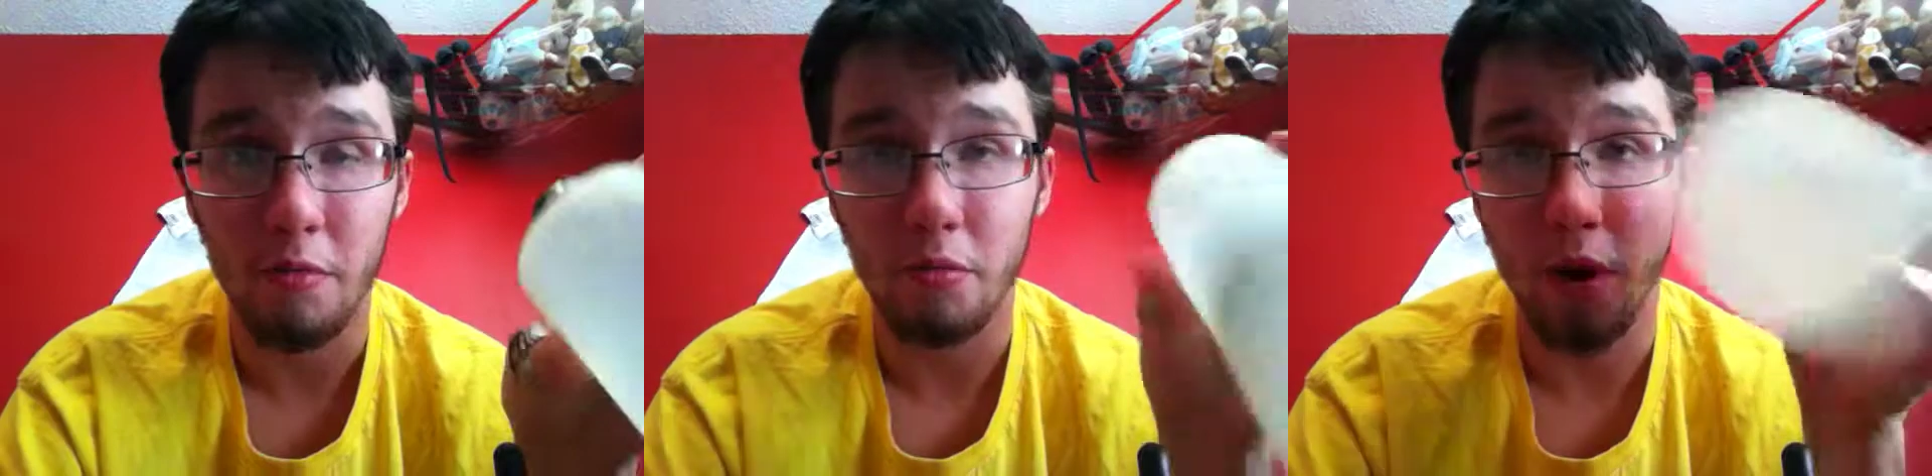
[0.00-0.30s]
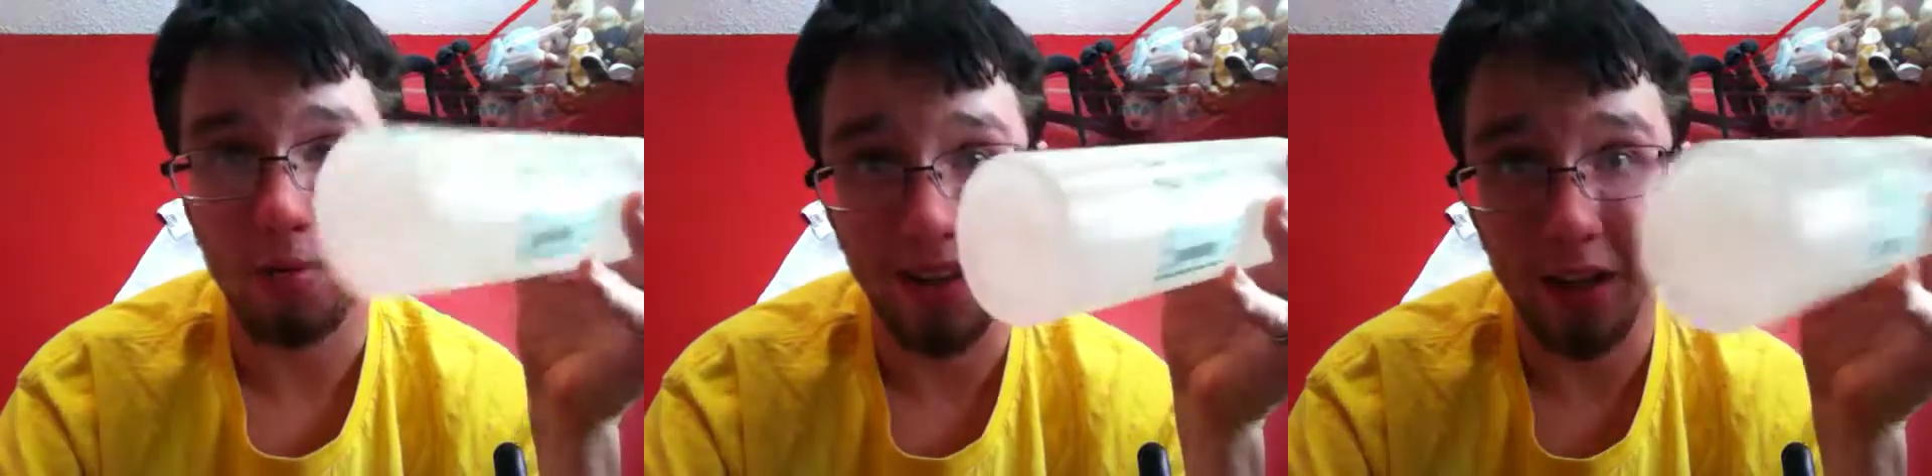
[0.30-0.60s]

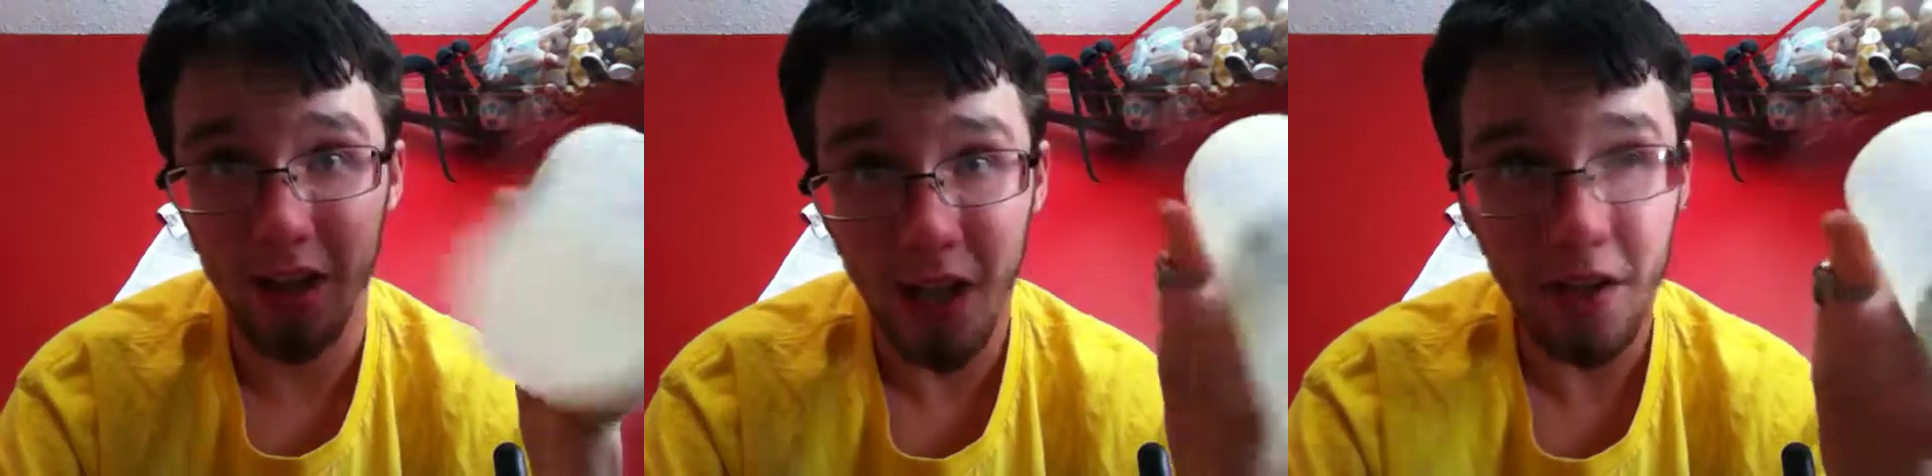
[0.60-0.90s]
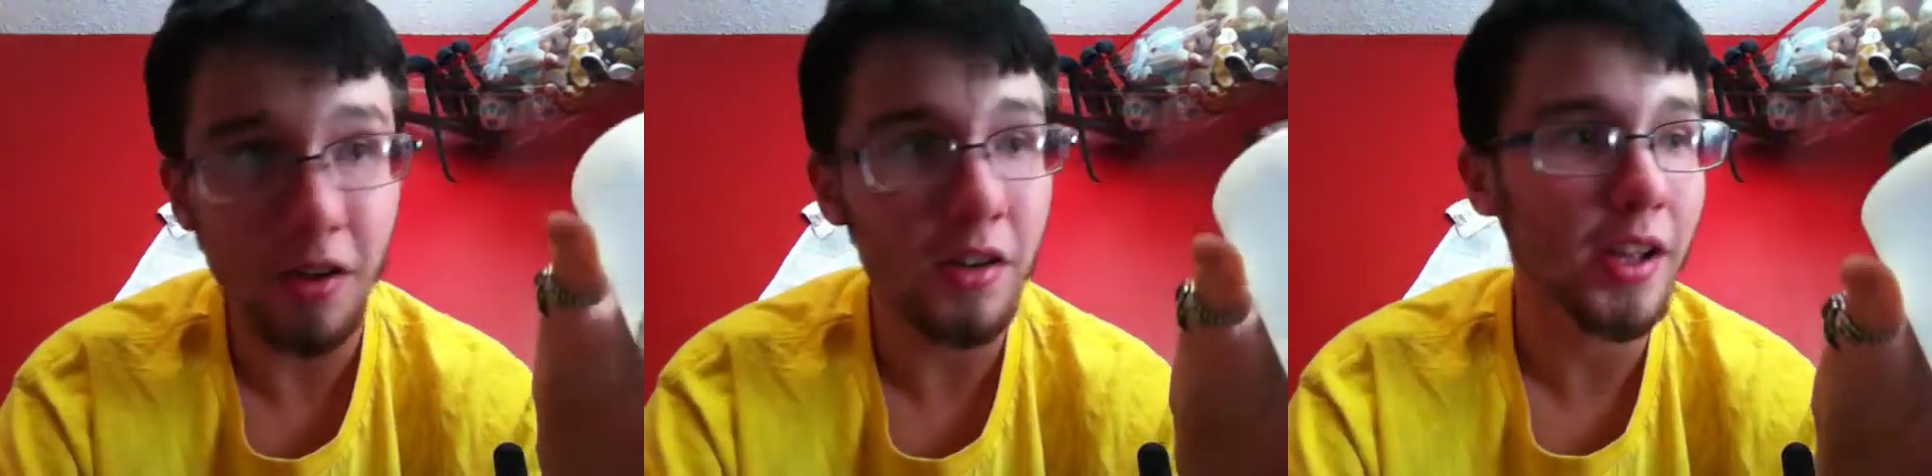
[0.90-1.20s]
propylene
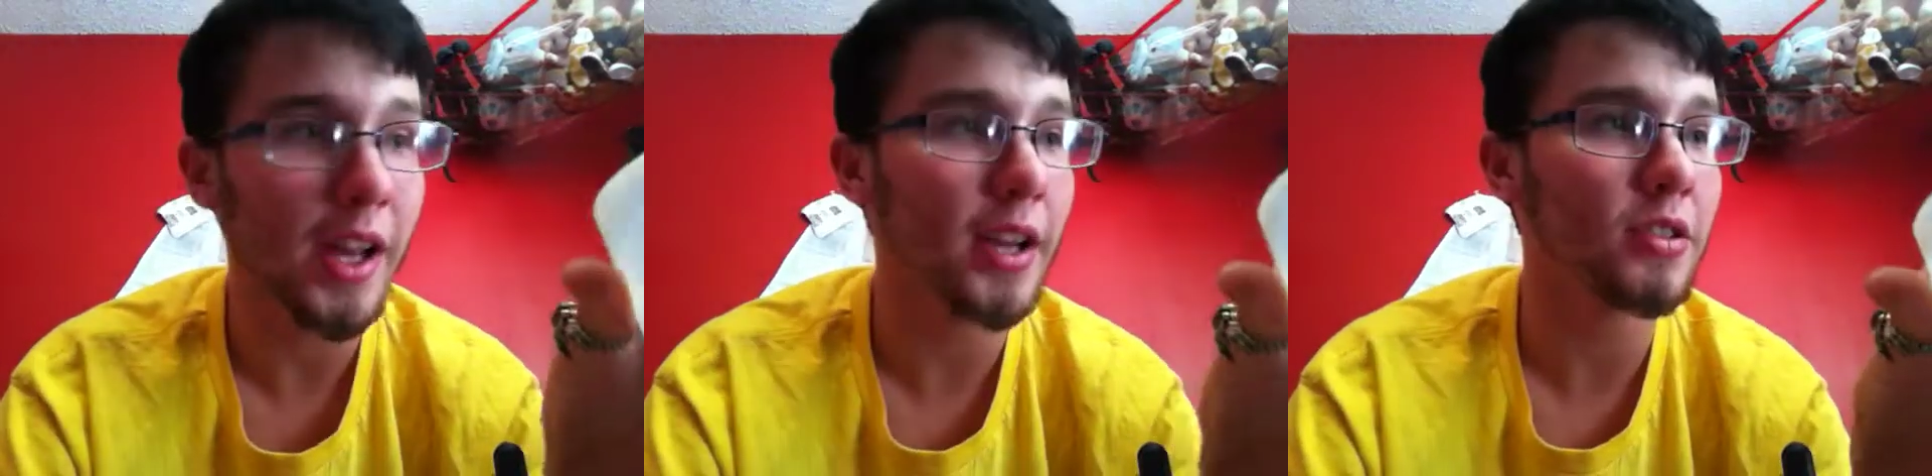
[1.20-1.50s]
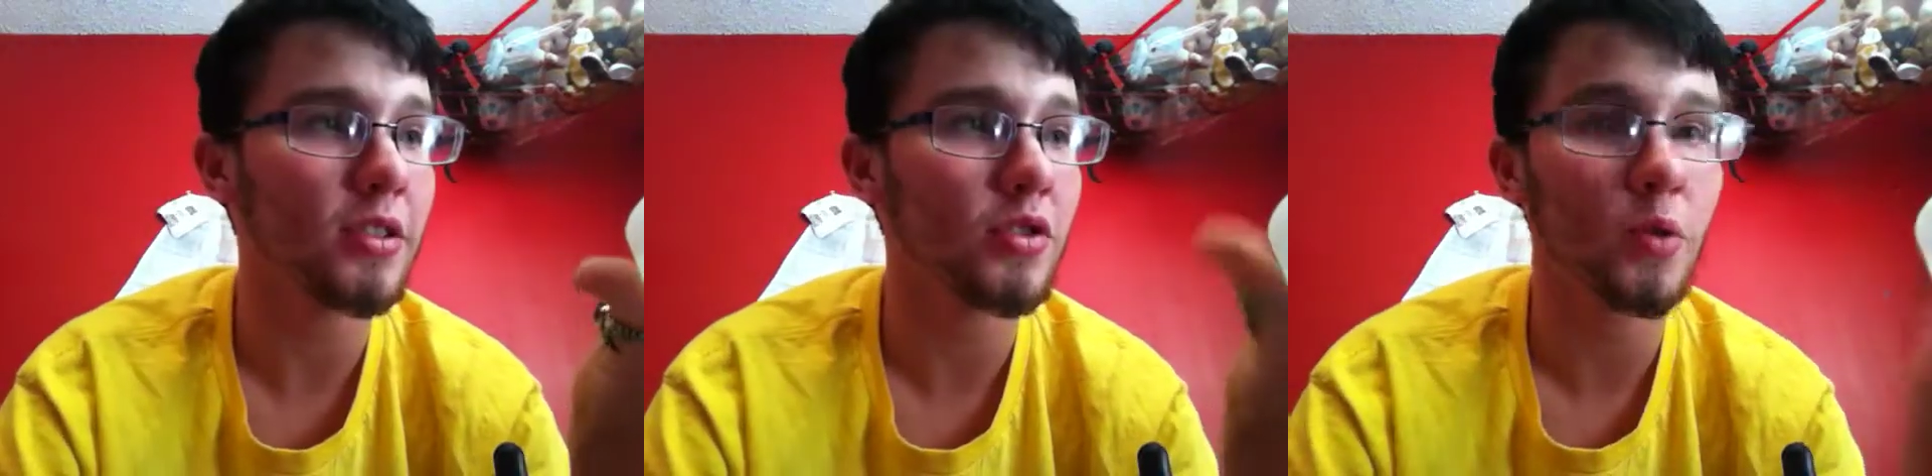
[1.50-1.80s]
glycol and
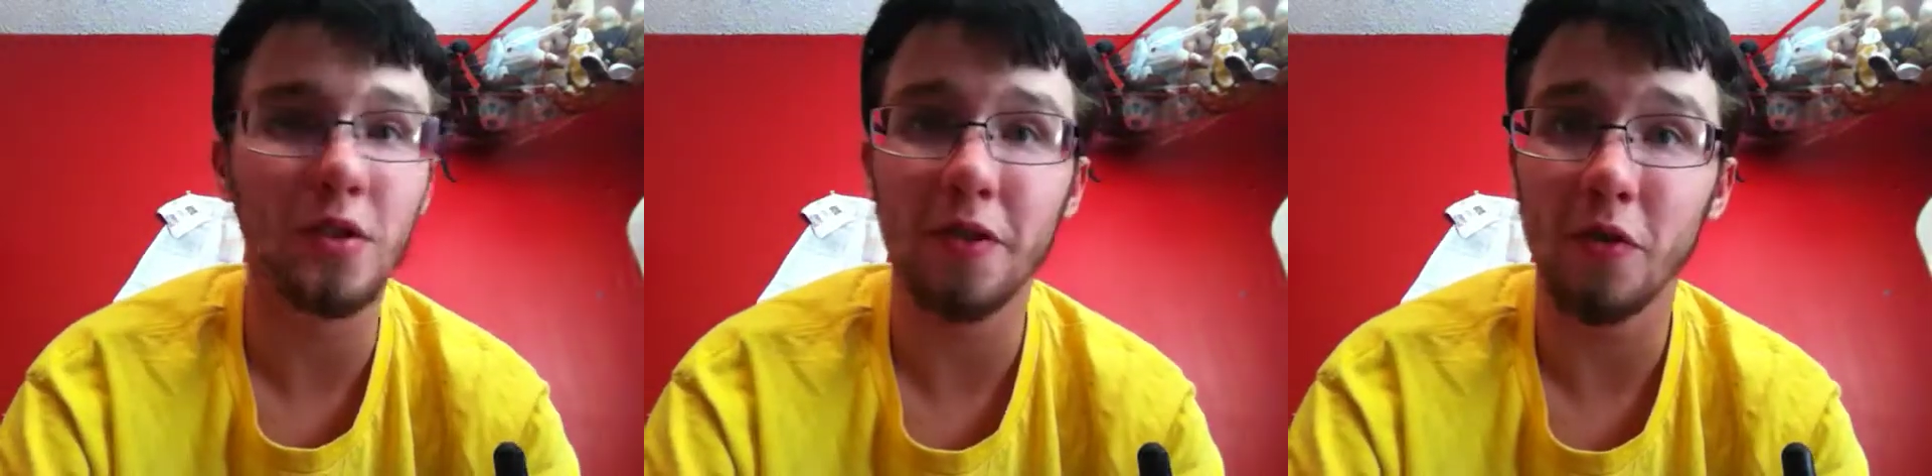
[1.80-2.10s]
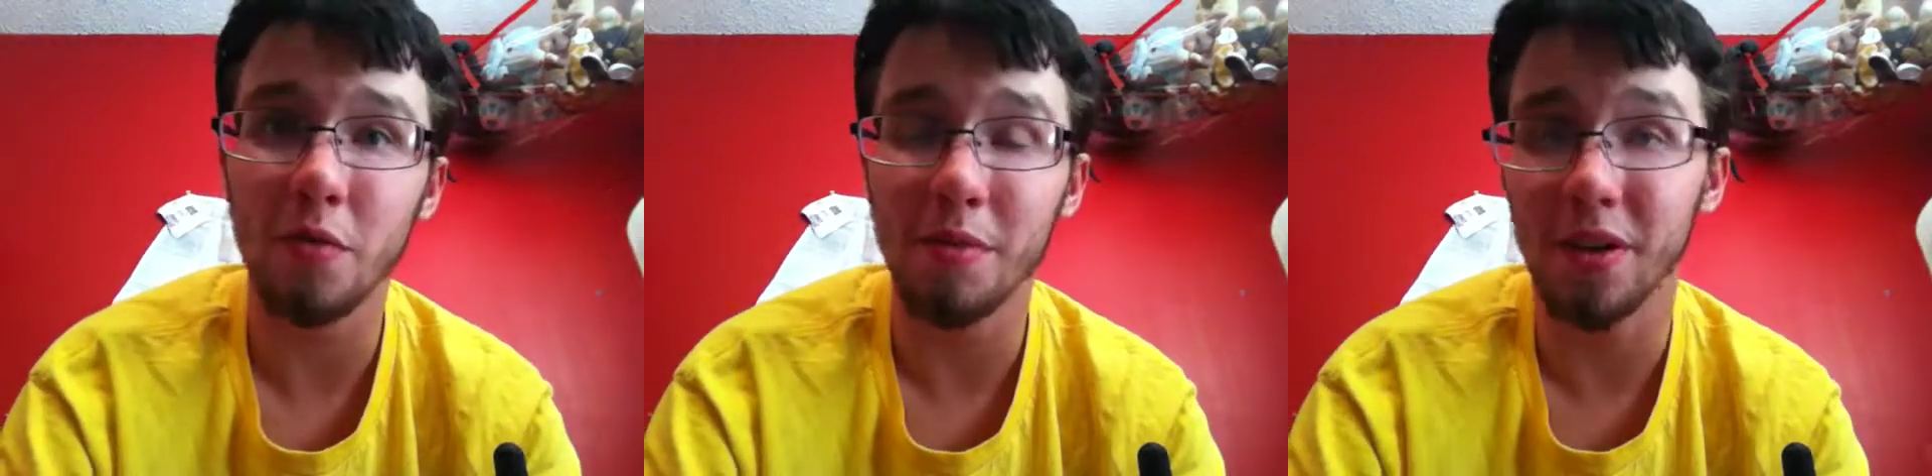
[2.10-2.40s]

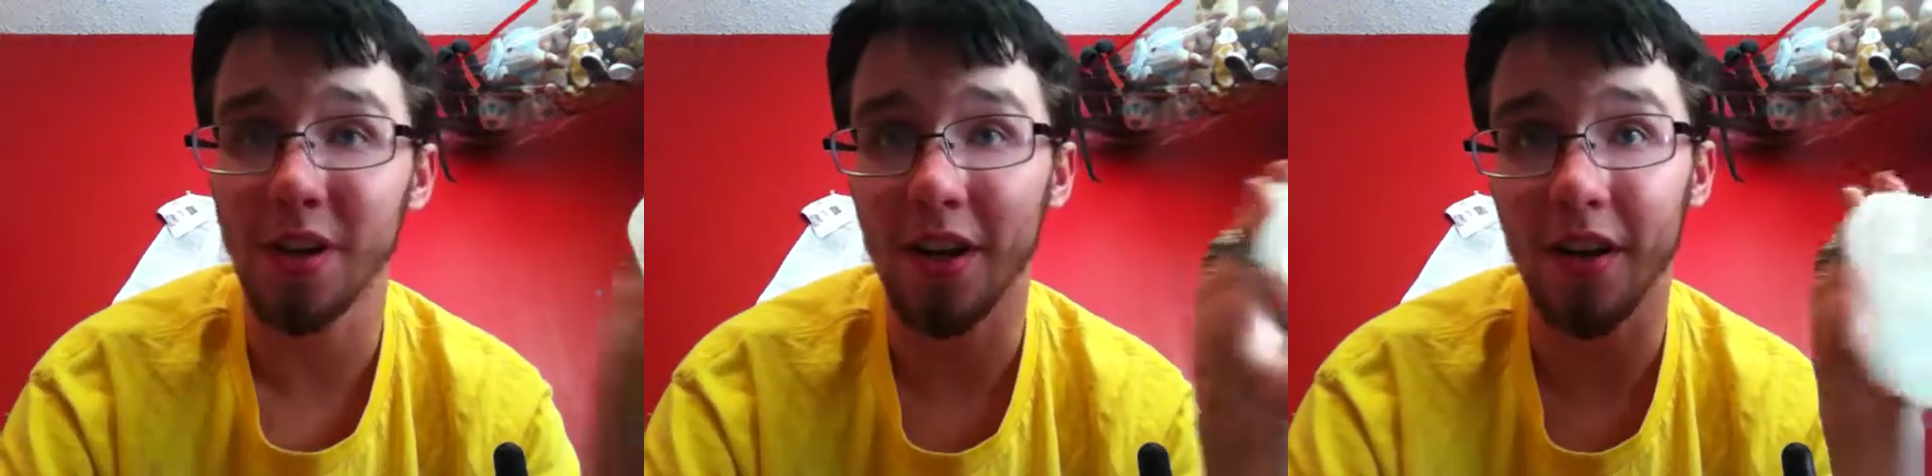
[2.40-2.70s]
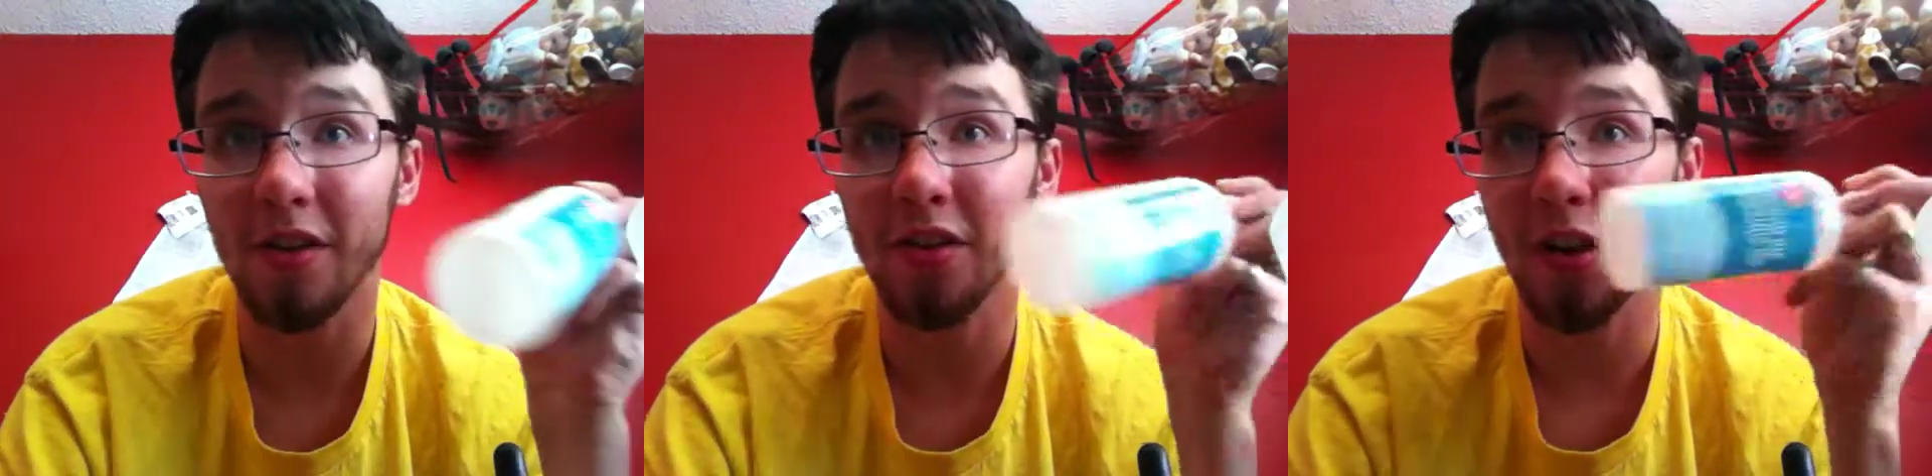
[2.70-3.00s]
24 milliliters